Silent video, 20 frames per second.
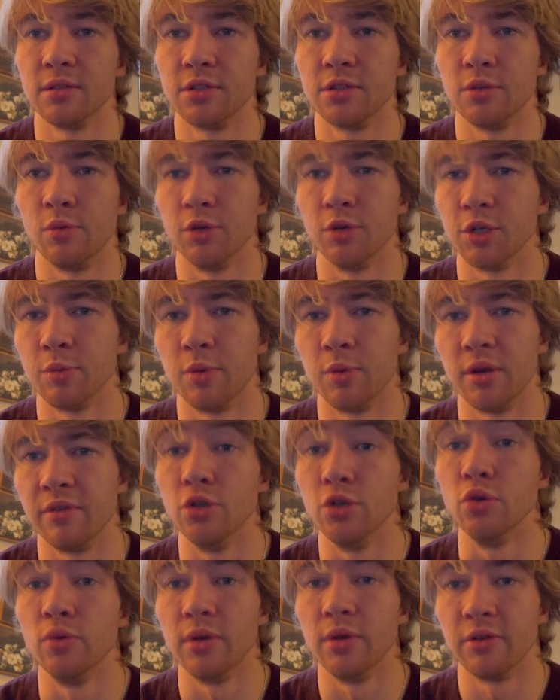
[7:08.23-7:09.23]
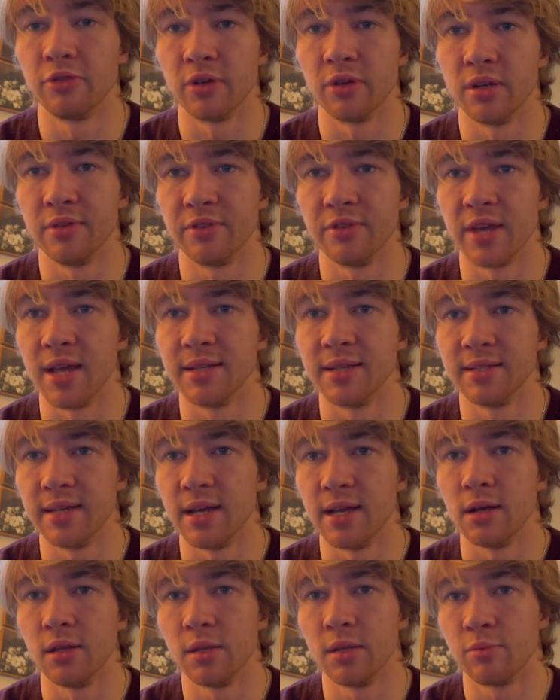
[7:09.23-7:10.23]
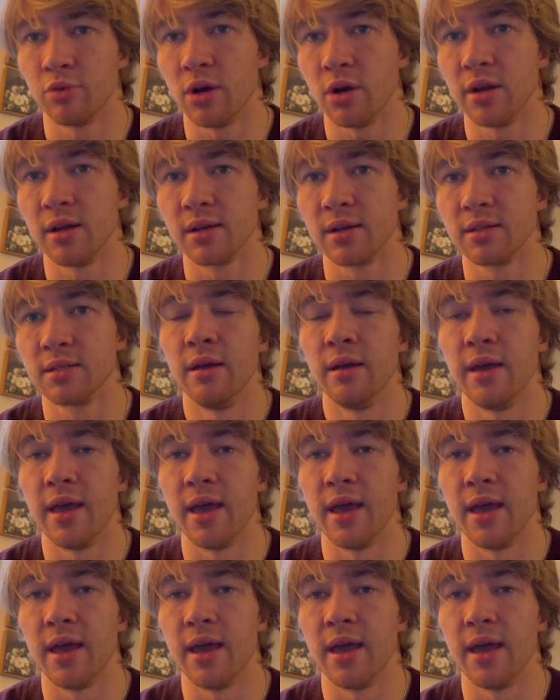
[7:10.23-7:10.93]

so we'll just put a 2 in front of KCl on the products,